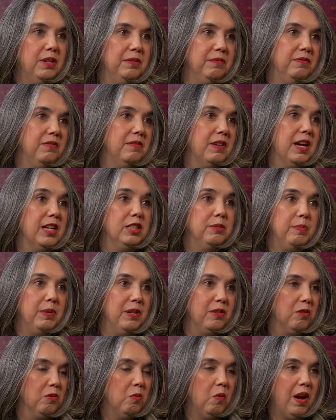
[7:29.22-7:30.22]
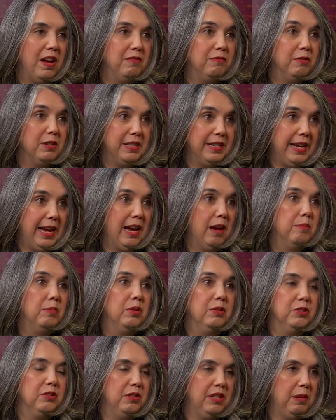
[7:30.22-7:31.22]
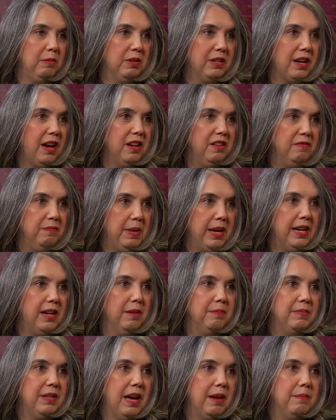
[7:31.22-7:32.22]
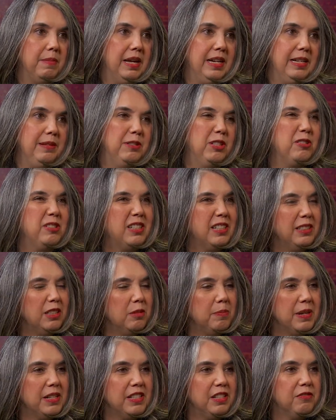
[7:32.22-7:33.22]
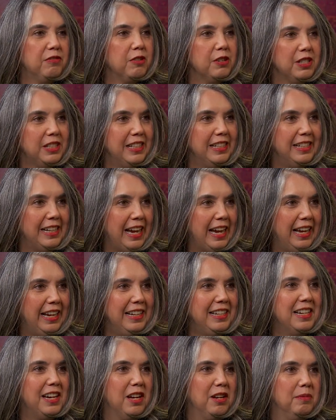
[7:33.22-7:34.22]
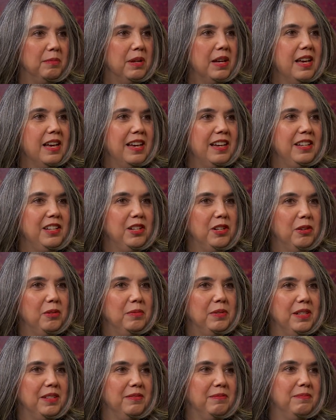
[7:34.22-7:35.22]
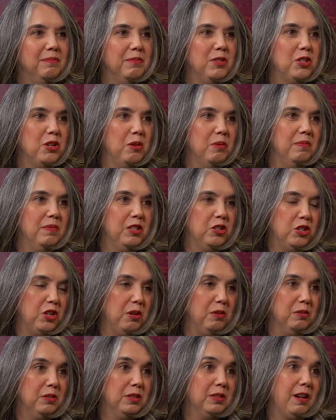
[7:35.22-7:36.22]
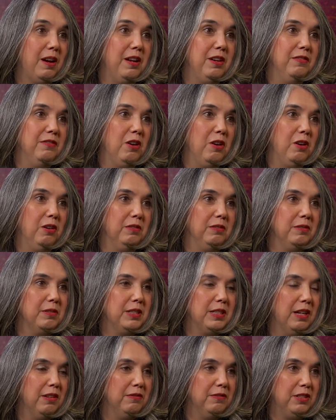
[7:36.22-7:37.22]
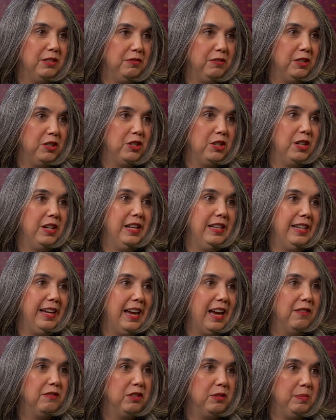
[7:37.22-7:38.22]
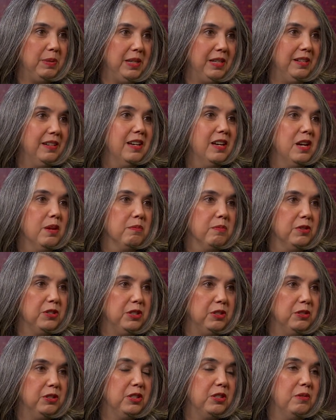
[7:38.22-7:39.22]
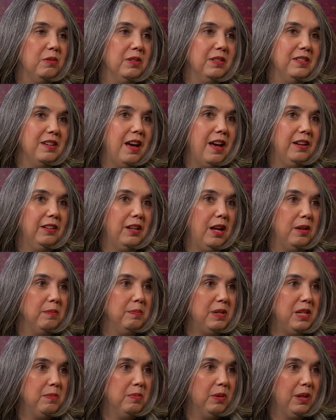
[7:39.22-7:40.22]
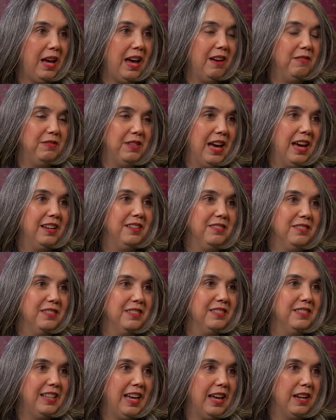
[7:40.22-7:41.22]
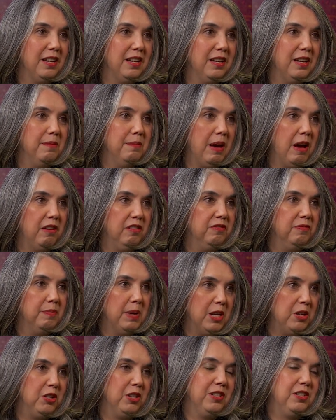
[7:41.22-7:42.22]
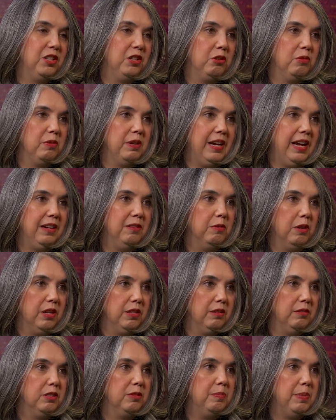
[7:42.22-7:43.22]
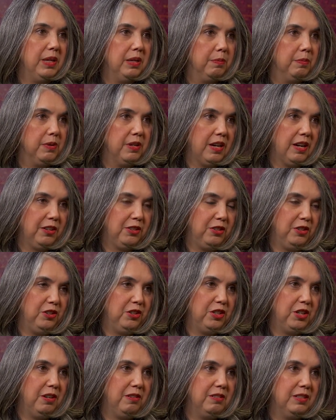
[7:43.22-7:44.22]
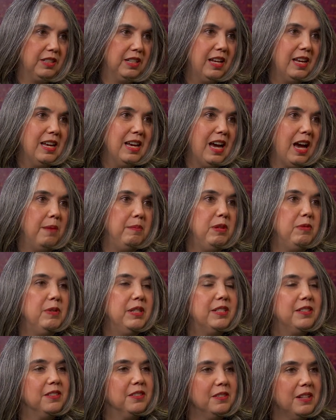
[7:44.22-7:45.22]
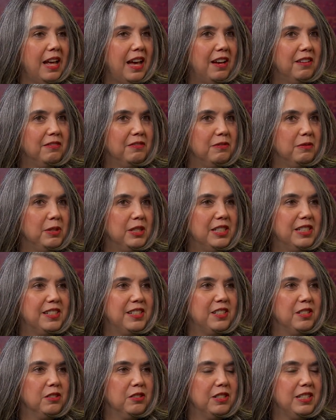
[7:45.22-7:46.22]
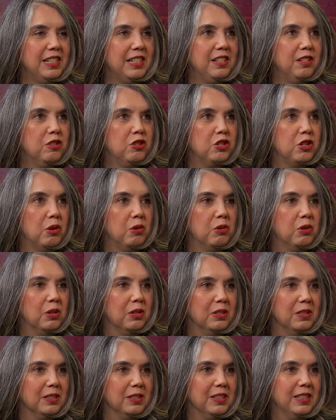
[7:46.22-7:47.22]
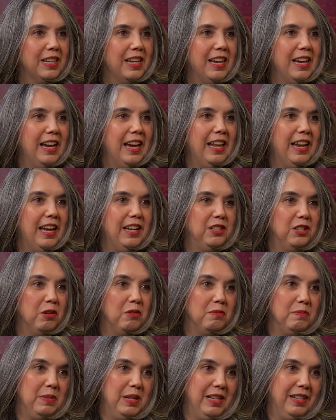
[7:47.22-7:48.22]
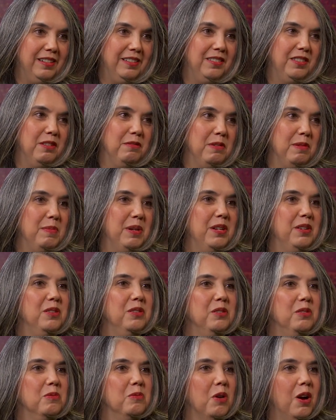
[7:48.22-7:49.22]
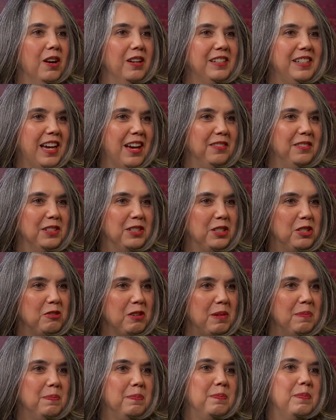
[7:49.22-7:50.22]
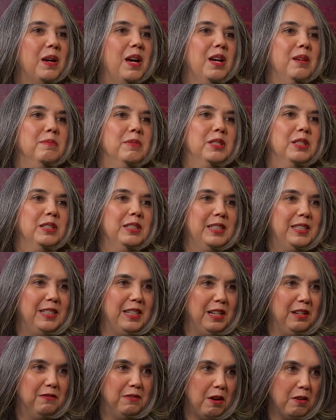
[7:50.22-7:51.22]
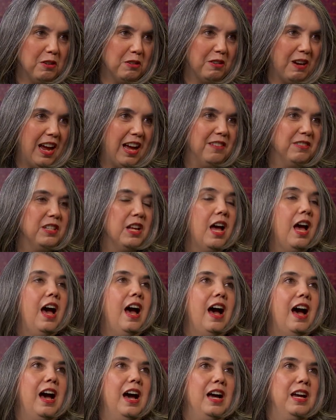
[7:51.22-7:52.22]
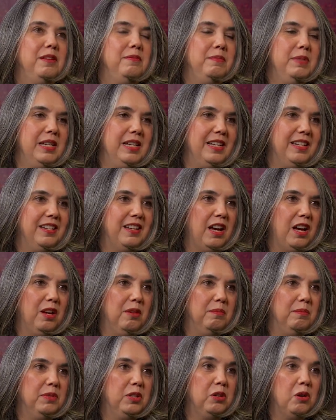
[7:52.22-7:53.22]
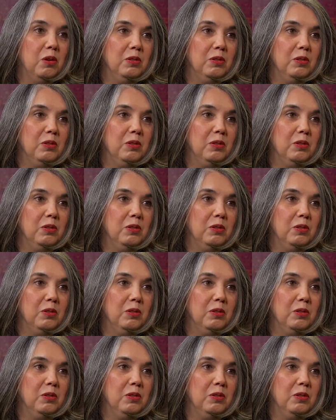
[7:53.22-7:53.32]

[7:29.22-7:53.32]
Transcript: the husband or wife would gamble, so they would kind of make up that money. So it's a little bit different today. Um, you know, the, show, the shows kind of are self-sufficient and they have to be produced. So not a lot of people have that that amount of budget to create one of those big production shows. I mean, we still have, we still see showgirls, and I don't mean the women who walk down the strip yeah. um, soliciting photographs. I mean, um, the